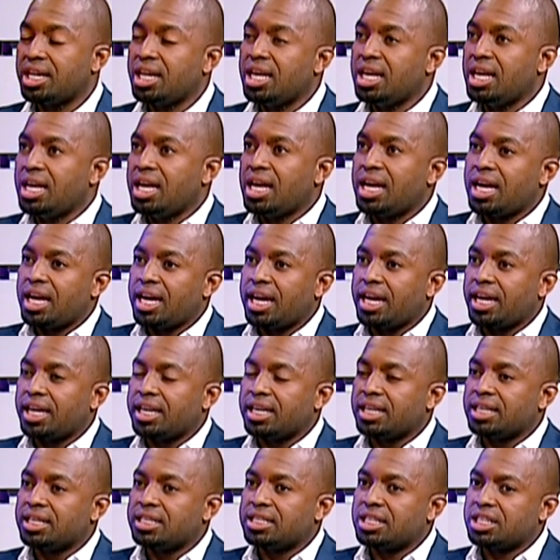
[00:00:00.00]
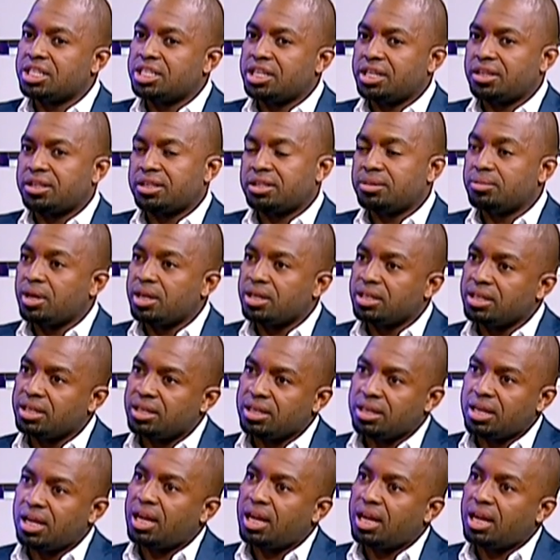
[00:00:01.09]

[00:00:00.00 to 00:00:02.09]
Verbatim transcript: The charity money? And the charity money